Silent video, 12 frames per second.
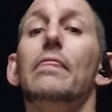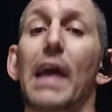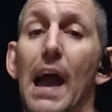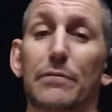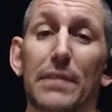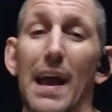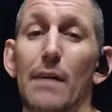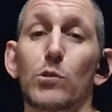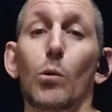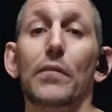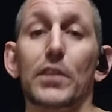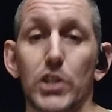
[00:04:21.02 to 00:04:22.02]
they have to have
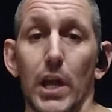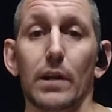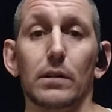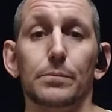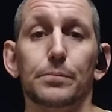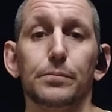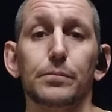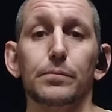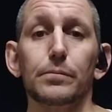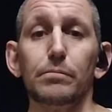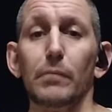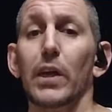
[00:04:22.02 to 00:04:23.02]
you on the channel.
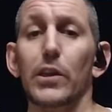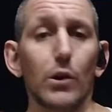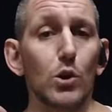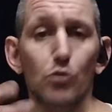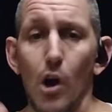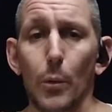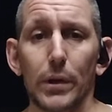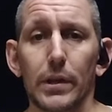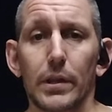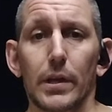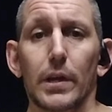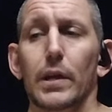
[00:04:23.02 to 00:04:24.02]
You're growing.
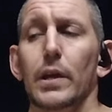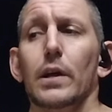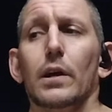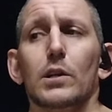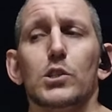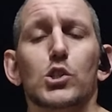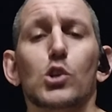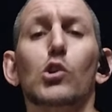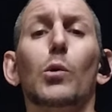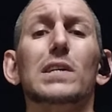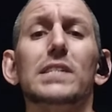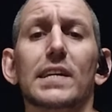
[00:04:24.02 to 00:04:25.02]

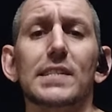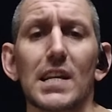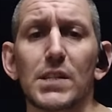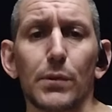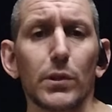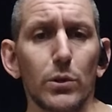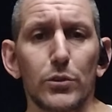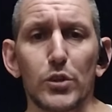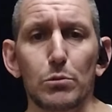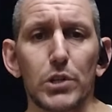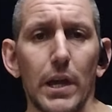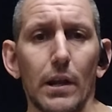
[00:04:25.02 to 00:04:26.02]
Screw a successful
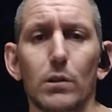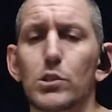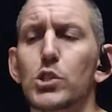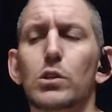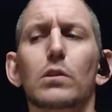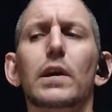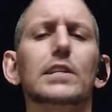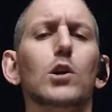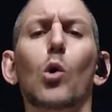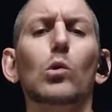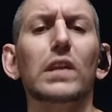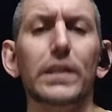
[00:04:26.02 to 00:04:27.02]
YouTube channel. It's
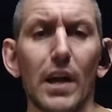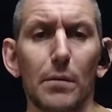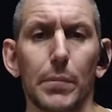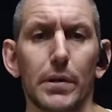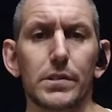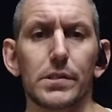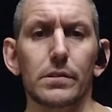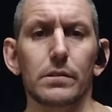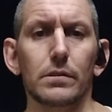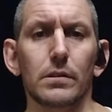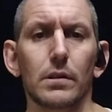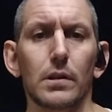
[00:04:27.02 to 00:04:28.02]
only numbers.
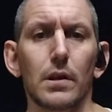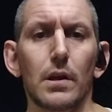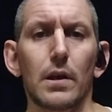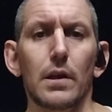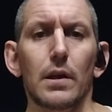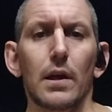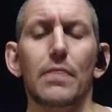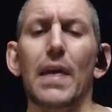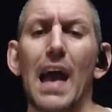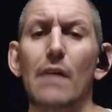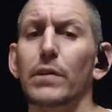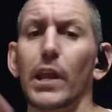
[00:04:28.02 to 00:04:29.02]

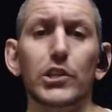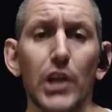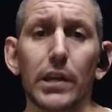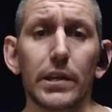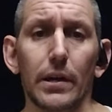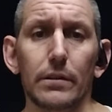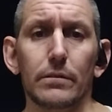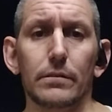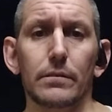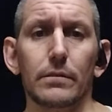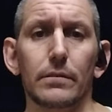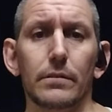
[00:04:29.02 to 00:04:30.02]
They have an agenda.
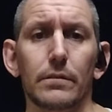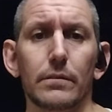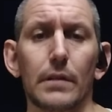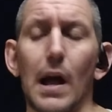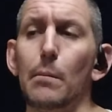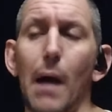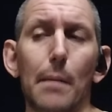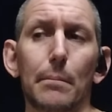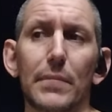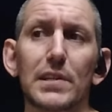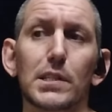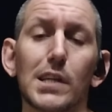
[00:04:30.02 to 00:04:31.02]

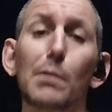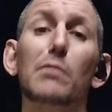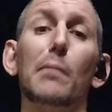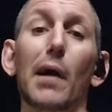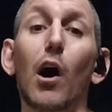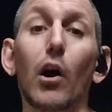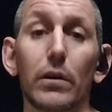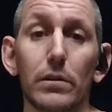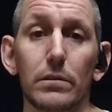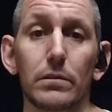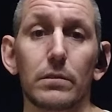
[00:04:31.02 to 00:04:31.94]
This is coming from my heart.